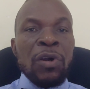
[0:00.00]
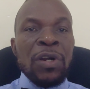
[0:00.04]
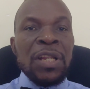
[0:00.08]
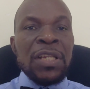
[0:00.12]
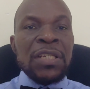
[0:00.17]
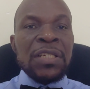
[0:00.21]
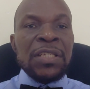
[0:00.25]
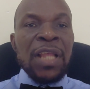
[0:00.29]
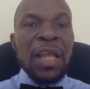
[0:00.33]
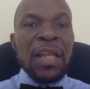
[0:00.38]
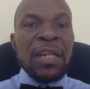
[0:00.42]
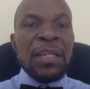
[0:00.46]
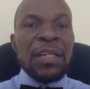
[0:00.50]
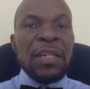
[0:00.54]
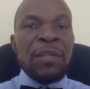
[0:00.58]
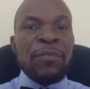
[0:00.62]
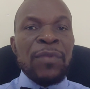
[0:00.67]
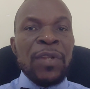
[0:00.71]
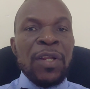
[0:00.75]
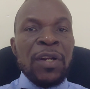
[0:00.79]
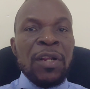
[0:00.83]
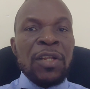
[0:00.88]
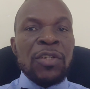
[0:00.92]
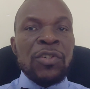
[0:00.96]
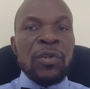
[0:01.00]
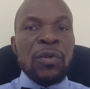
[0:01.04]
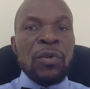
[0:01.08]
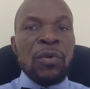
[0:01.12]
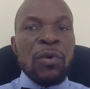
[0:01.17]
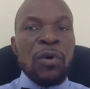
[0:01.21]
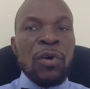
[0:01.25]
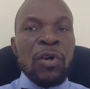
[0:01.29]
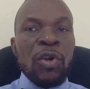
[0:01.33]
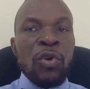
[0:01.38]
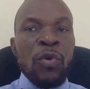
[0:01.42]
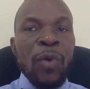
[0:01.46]
understanding immigration
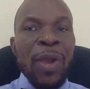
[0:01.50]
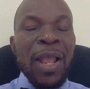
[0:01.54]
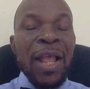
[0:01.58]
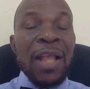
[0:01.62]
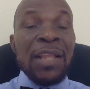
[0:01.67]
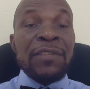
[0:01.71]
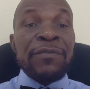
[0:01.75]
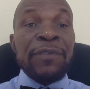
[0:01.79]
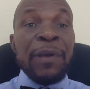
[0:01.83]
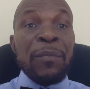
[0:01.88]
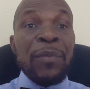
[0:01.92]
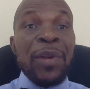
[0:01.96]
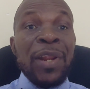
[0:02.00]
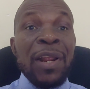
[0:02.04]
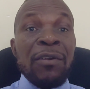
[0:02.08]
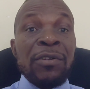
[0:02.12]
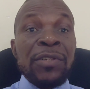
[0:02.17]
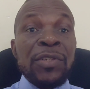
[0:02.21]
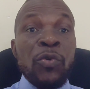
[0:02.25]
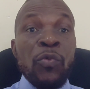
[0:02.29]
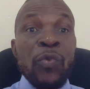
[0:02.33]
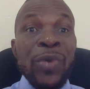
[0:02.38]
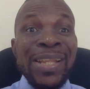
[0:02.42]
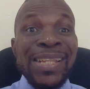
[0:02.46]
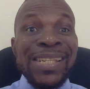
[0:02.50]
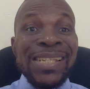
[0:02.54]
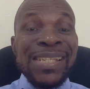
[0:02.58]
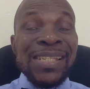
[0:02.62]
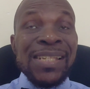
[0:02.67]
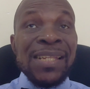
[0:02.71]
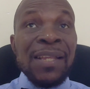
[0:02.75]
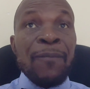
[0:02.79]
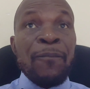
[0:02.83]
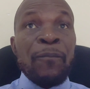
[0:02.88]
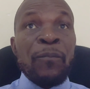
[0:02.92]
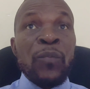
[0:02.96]
law requires familiarity
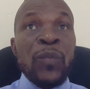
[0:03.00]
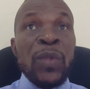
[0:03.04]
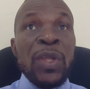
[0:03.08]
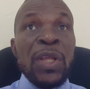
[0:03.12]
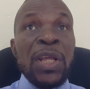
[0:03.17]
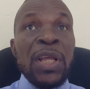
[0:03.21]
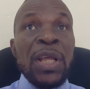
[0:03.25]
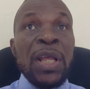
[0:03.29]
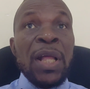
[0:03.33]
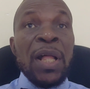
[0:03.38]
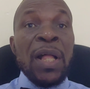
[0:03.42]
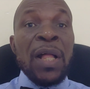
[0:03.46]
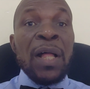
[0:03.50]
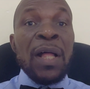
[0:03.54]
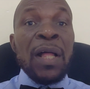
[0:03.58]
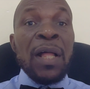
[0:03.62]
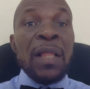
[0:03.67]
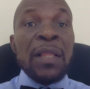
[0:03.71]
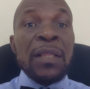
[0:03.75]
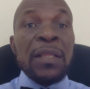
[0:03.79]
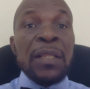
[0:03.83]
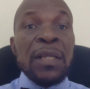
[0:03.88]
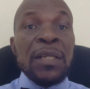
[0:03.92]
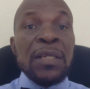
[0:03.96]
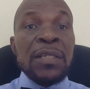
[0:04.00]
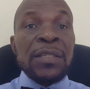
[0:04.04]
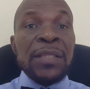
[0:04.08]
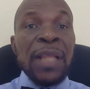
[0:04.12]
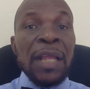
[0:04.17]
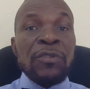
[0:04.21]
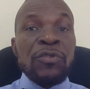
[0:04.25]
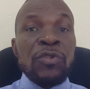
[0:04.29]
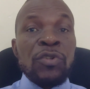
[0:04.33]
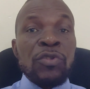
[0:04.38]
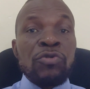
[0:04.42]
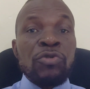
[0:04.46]
with the
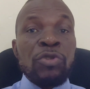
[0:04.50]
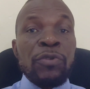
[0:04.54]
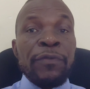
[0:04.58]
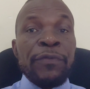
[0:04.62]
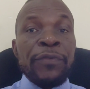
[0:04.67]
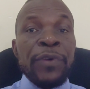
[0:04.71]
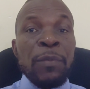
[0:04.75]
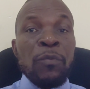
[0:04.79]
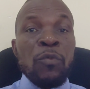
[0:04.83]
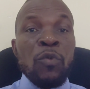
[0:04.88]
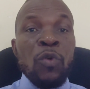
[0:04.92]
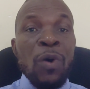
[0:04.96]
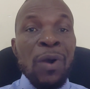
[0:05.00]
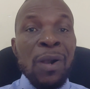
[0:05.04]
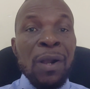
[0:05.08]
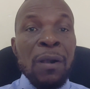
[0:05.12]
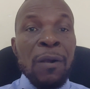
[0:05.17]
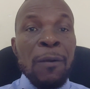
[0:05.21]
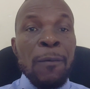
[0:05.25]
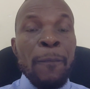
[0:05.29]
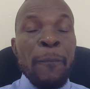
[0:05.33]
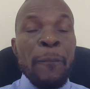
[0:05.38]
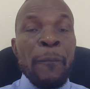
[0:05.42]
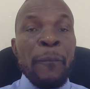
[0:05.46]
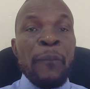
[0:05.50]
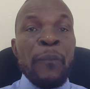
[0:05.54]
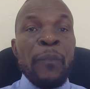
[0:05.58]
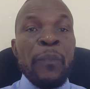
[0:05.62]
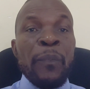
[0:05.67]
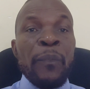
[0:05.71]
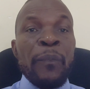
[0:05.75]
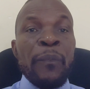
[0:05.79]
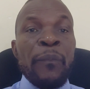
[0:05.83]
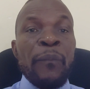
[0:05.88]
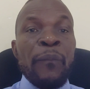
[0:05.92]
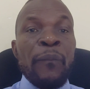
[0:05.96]
statutory framework,
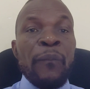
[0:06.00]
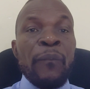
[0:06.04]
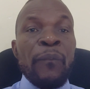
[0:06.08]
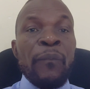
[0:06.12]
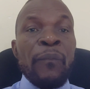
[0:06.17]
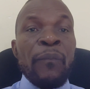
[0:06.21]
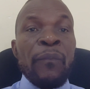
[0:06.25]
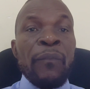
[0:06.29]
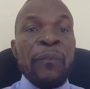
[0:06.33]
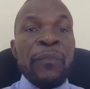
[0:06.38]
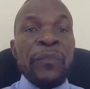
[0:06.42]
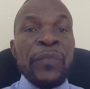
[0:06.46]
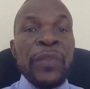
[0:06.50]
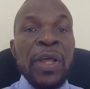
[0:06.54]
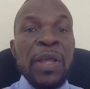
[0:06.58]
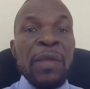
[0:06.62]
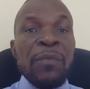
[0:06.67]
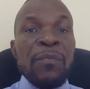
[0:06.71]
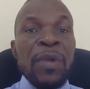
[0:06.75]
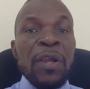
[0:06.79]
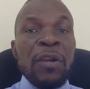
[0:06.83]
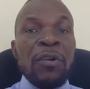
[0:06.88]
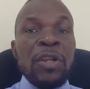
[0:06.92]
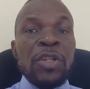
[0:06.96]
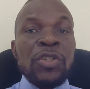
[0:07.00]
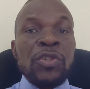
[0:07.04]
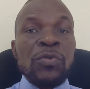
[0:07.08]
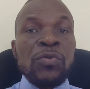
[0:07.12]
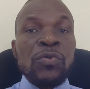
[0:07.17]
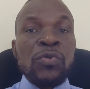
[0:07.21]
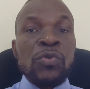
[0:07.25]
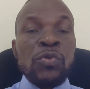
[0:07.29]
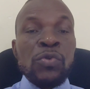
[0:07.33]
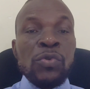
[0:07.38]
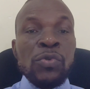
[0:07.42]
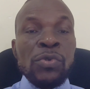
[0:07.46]
the immigration
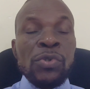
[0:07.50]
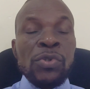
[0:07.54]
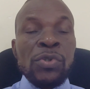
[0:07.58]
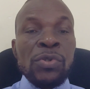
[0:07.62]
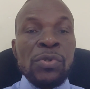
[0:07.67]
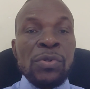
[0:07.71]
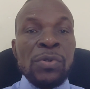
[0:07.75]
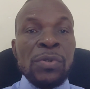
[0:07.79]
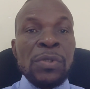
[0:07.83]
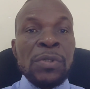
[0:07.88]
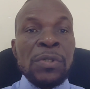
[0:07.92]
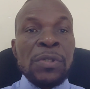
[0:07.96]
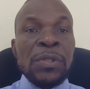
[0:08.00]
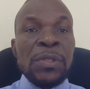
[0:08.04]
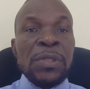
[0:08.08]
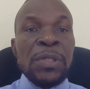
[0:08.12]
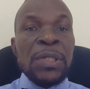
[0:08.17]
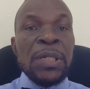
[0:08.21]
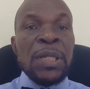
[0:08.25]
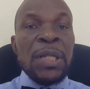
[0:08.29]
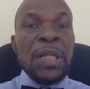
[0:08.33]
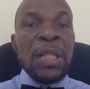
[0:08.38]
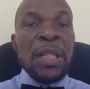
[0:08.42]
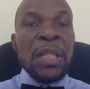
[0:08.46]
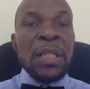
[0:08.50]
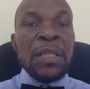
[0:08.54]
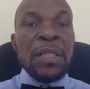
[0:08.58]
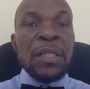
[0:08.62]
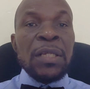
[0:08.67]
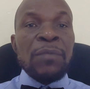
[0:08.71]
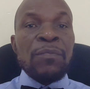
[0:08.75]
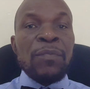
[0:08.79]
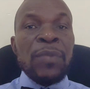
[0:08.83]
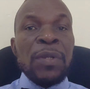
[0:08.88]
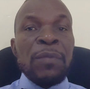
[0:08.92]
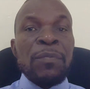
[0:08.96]
rules, the
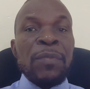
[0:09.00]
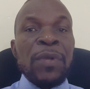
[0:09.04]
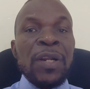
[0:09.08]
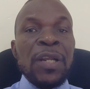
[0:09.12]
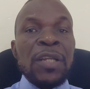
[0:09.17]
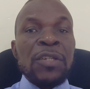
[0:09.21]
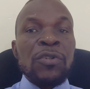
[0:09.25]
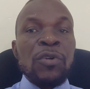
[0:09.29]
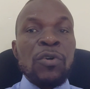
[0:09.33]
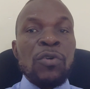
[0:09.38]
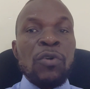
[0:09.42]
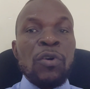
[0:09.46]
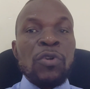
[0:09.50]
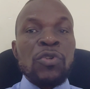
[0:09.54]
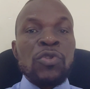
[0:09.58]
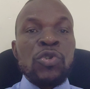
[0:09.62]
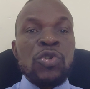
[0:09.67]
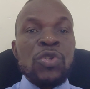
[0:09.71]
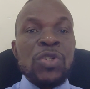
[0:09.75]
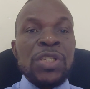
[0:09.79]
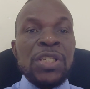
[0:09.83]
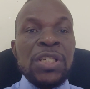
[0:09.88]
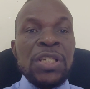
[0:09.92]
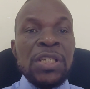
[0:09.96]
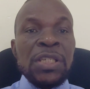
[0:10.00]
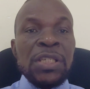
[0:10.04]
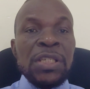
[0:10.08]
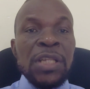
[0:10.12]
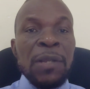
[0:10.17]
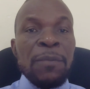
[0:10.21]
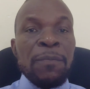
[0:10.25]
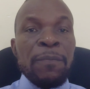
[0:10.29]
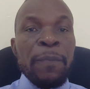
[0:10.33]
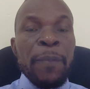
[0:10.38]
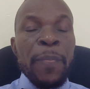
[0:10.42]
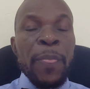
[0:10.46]
immigration control
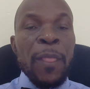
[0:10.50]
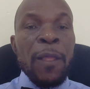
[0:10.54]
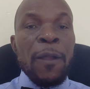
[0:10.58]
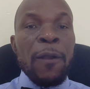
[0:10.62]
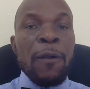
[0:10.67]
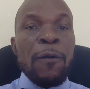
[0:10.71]
system,